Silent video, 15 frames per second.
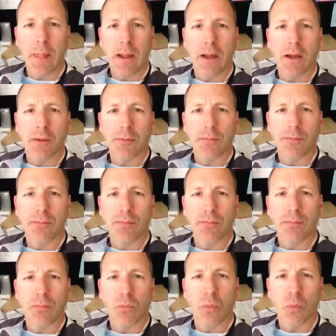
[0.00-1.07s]

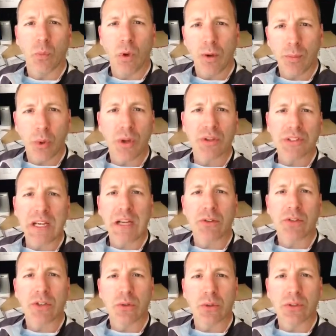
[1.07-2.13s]
What it boils
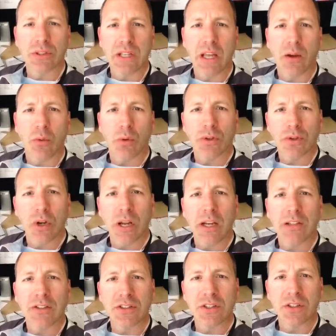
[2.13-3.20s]
down to is that we're
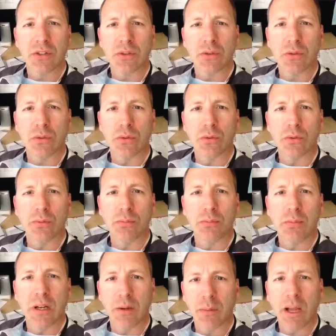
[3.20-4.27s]
trying to
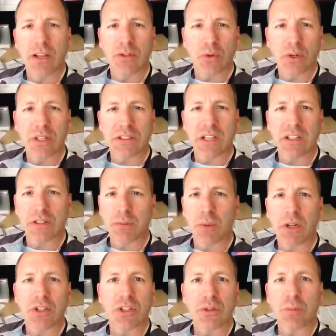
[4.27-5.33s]
minimize risk as
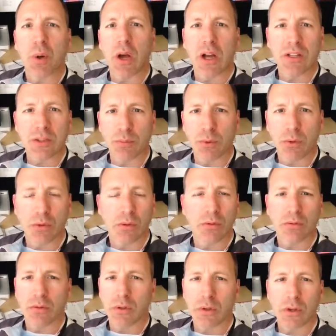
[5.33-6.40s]
much as possible
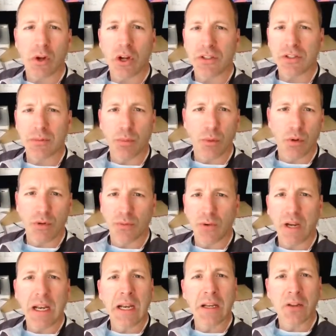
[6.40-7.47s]
across the board
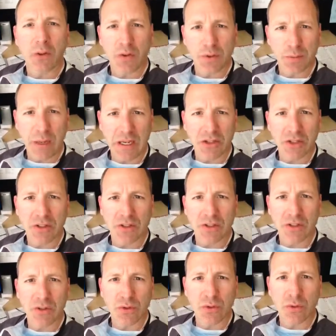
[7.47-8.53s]
for any of those
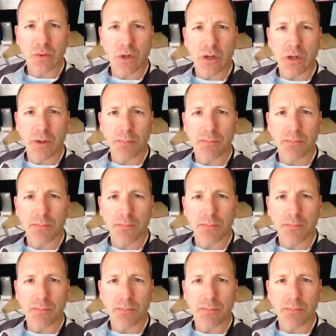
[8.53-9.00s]
patients who